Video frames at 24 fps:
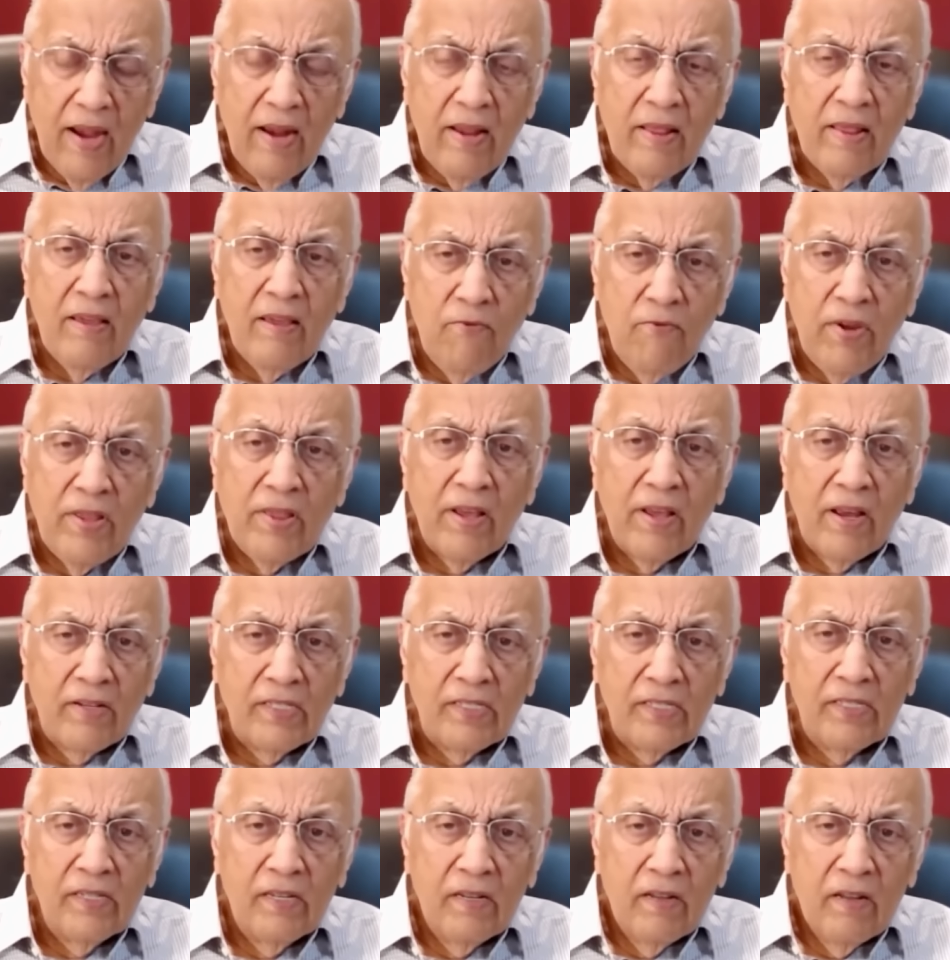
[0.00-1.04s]
anything with
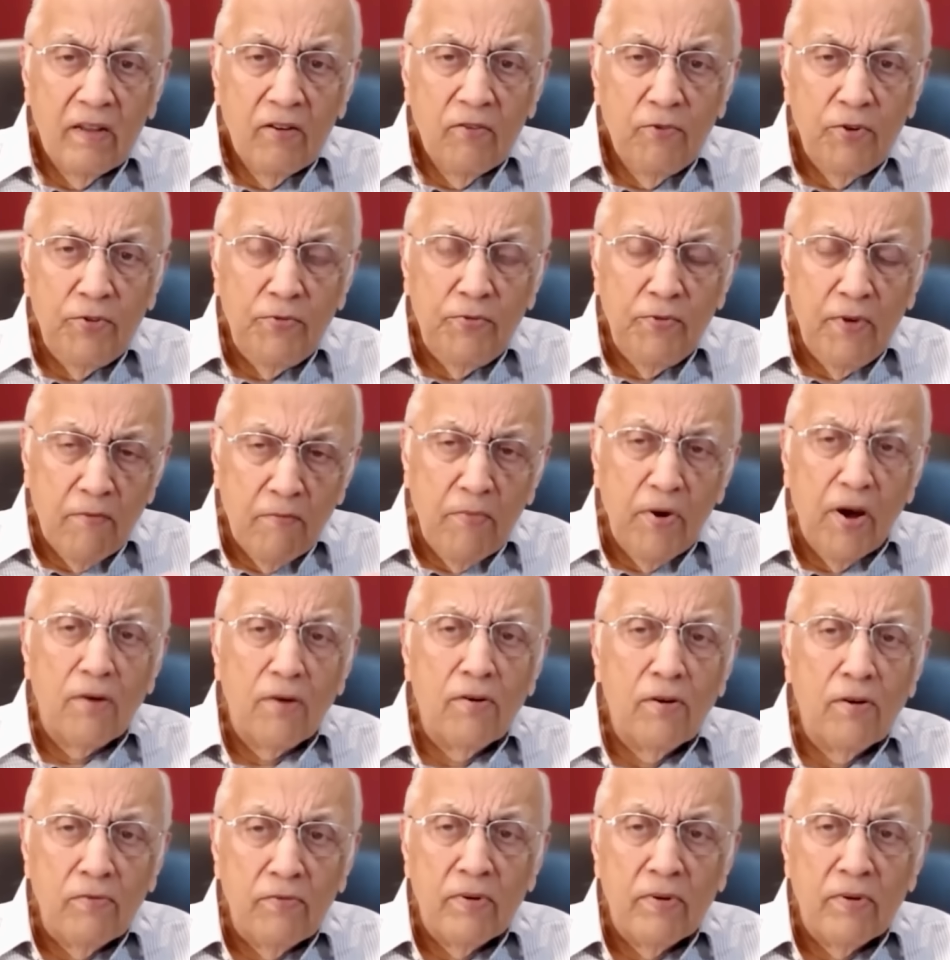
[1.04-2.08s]
us which we have
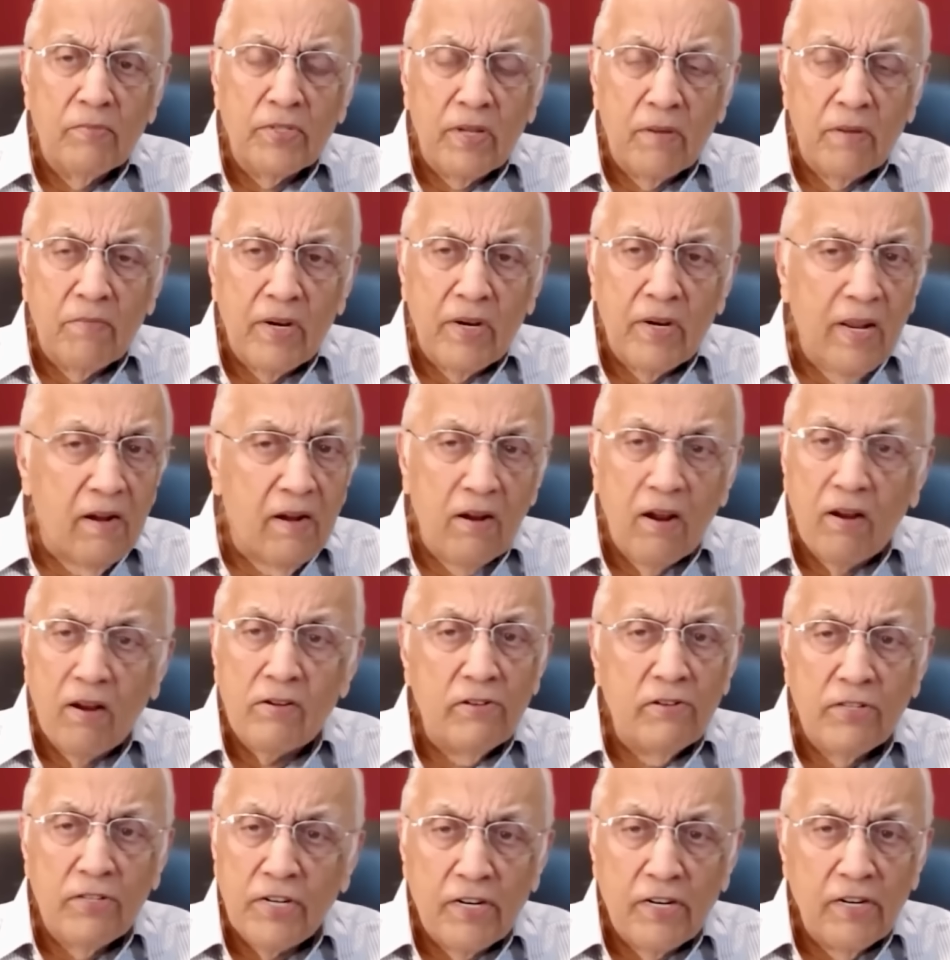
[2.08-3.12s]
borrowed from somebody and
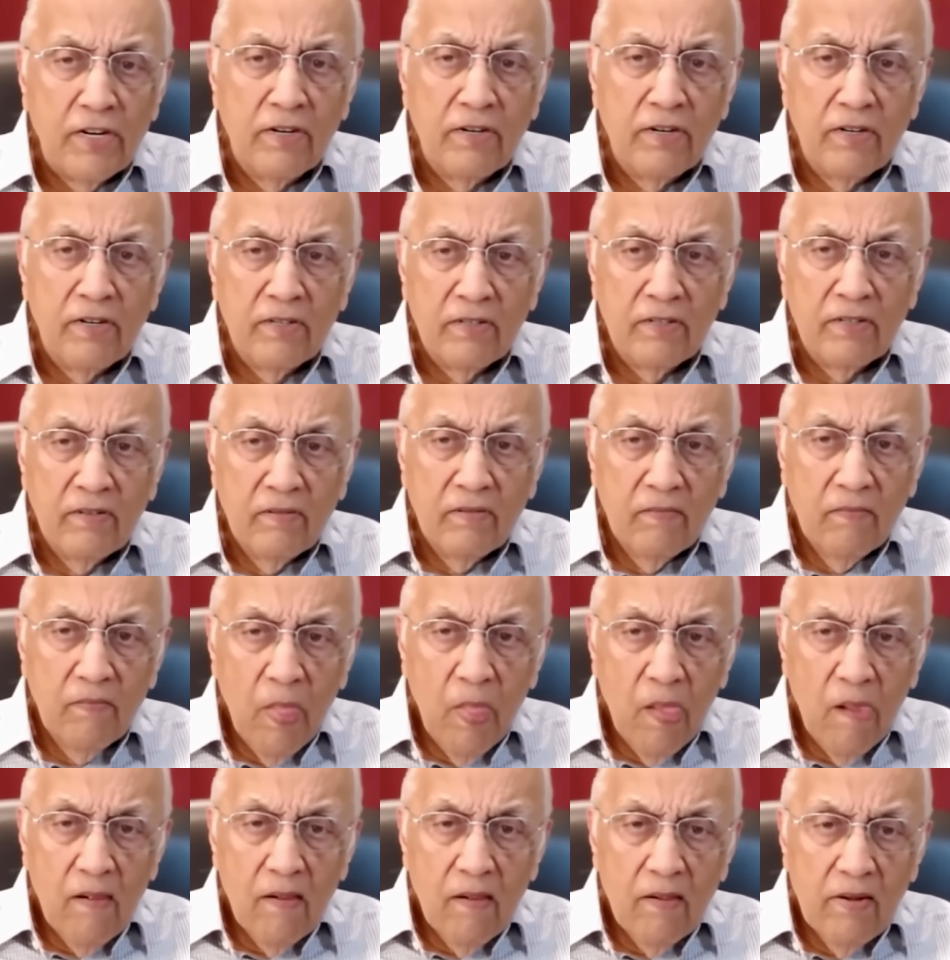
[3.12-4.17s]
not returned.
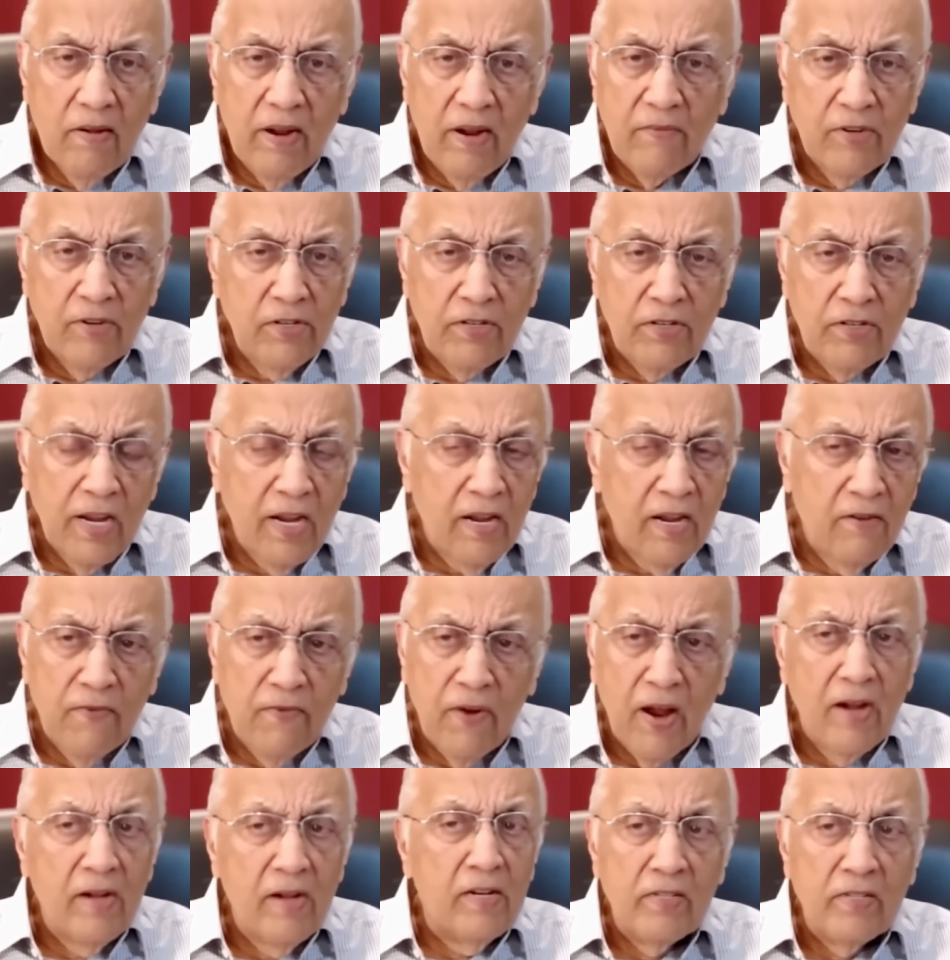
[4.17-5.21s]
Never to take
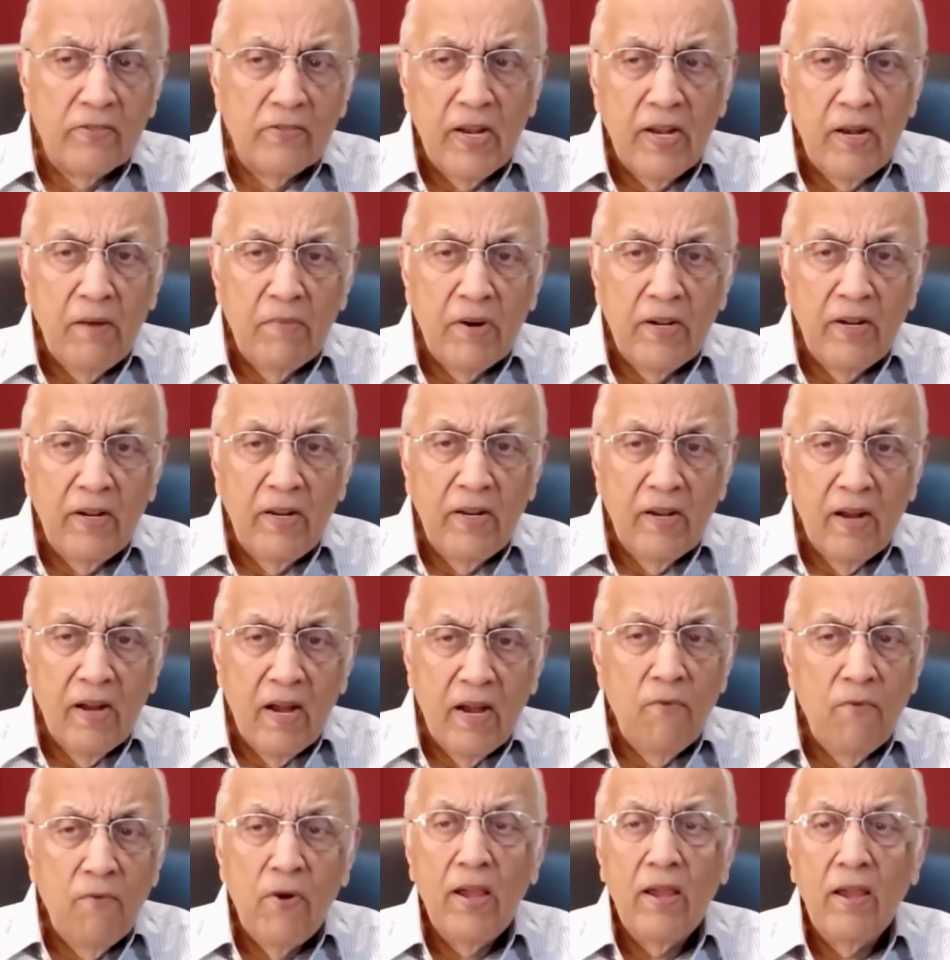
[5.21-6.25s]
advantage of anybody
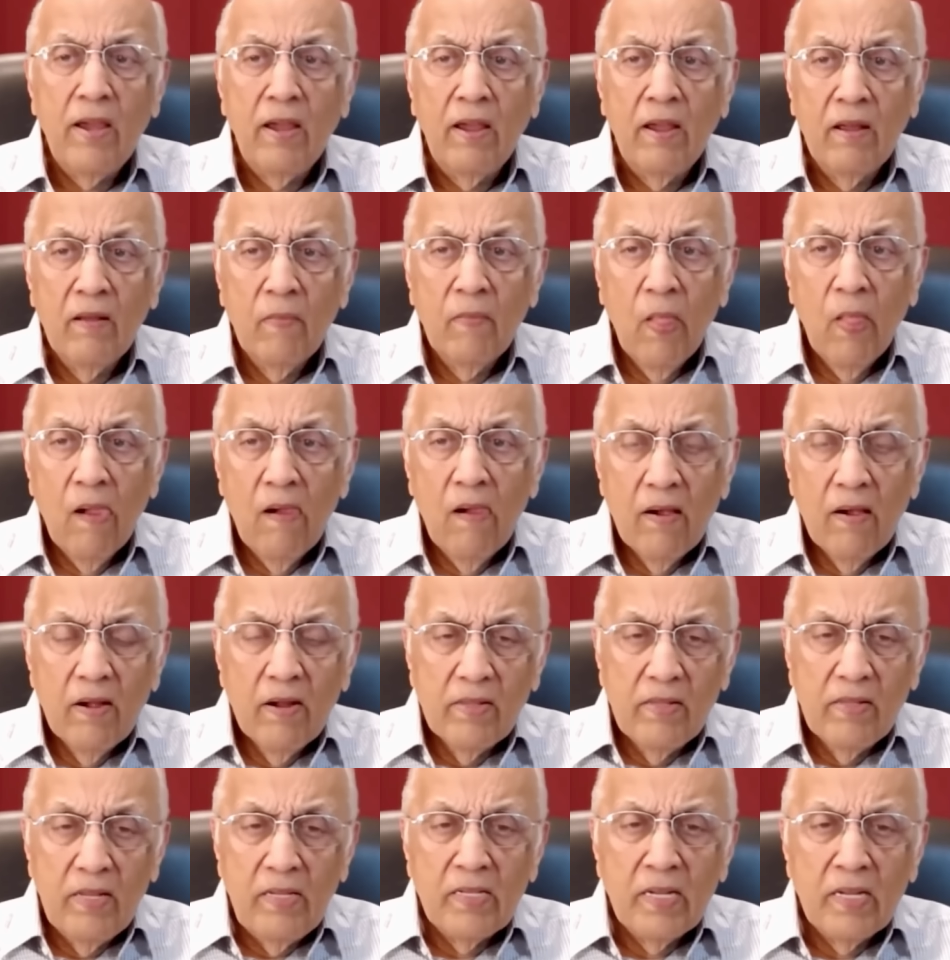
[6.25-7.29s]
in any way.
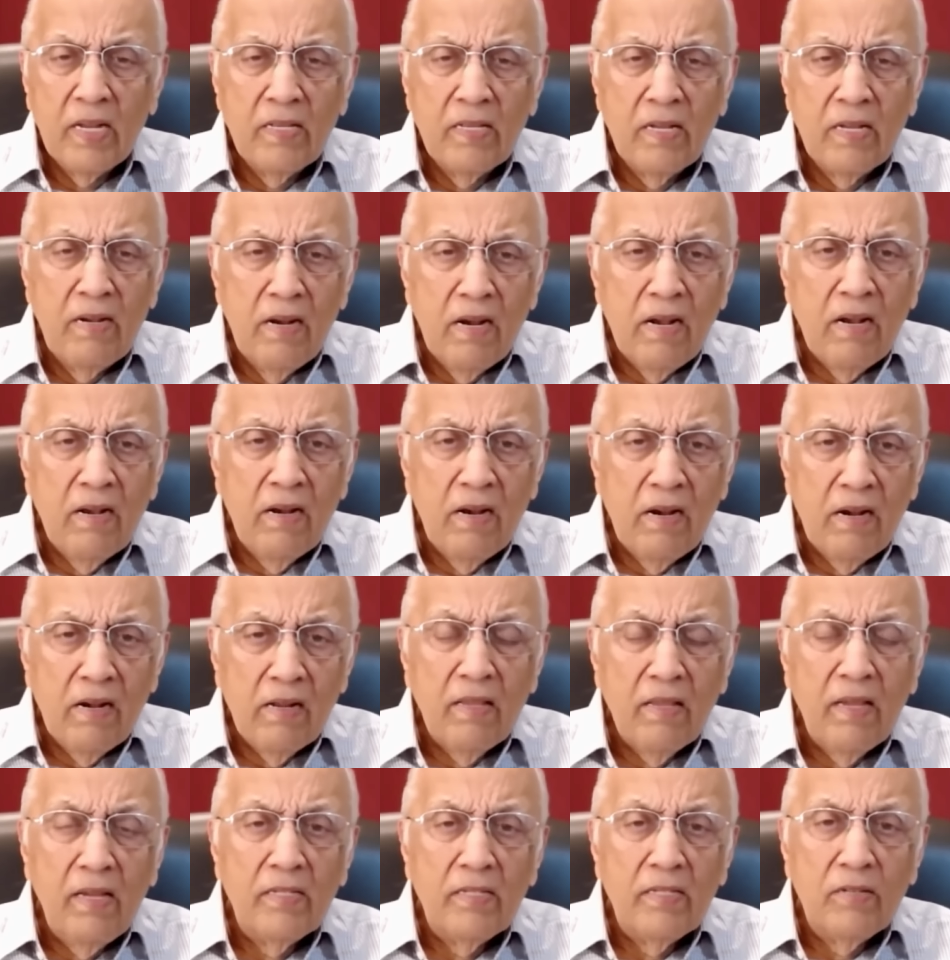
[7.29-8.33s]
These are the
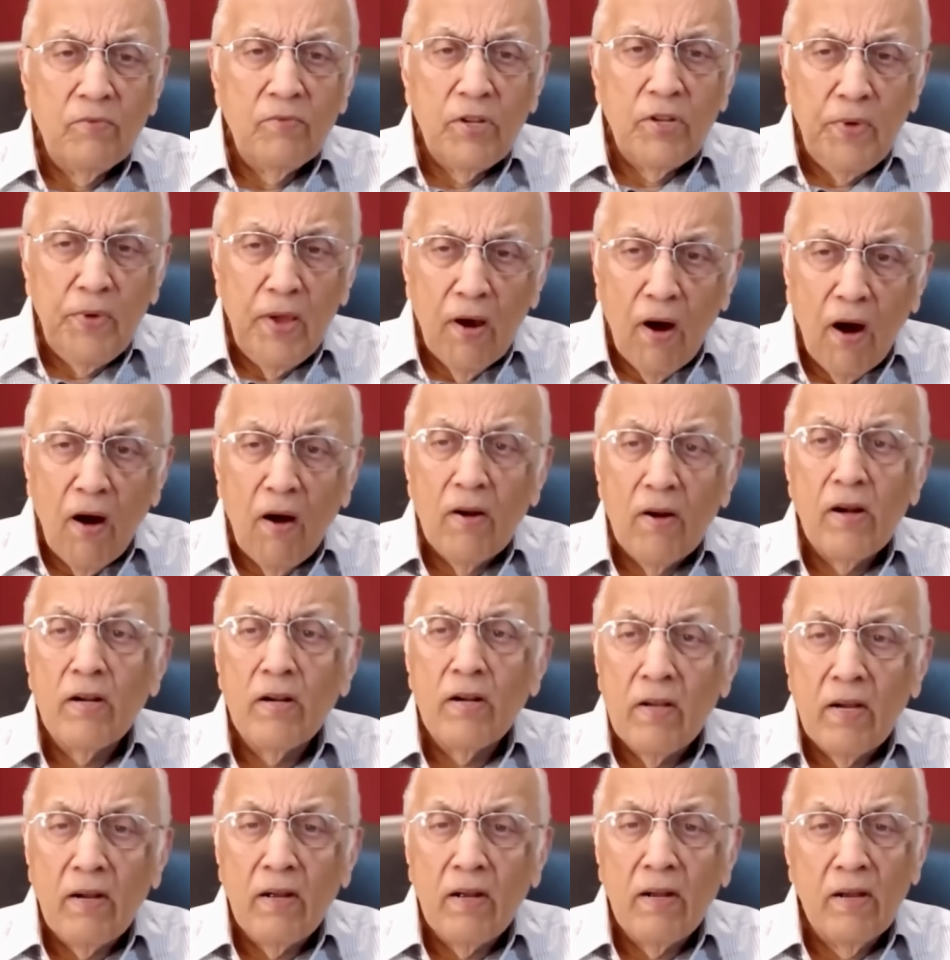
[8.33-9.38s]
little things in which we
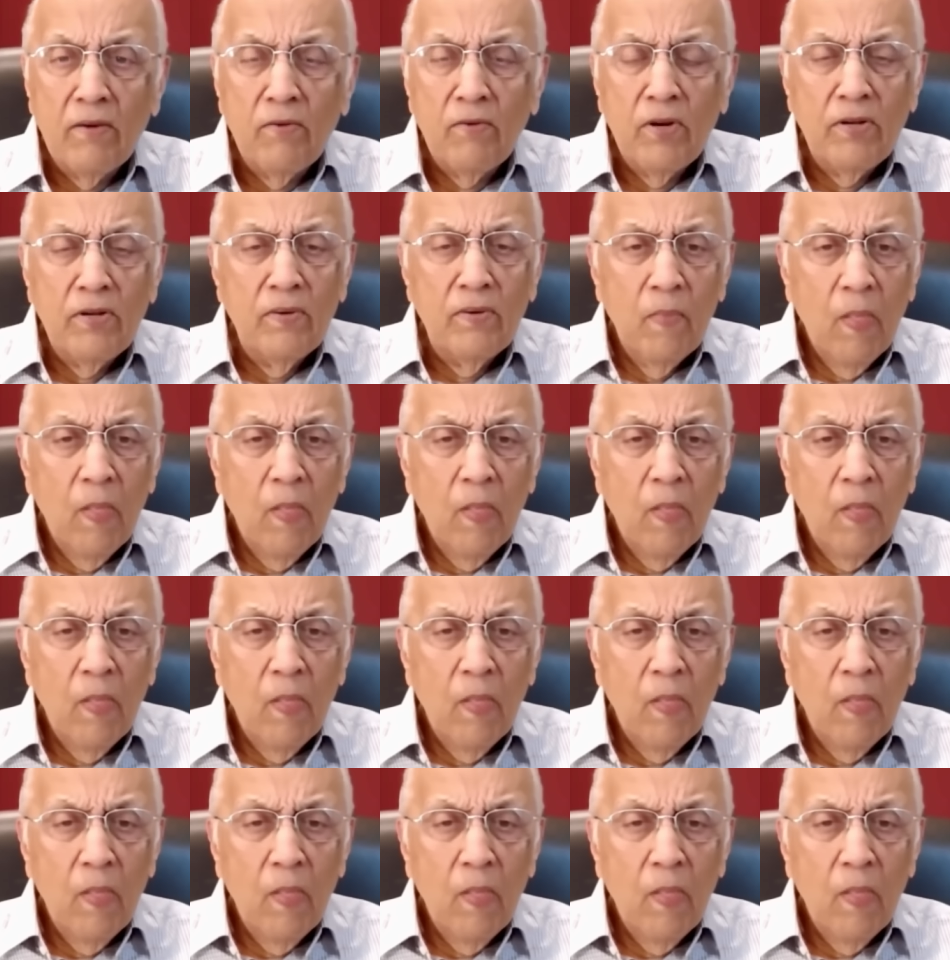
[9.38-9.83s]
honor God.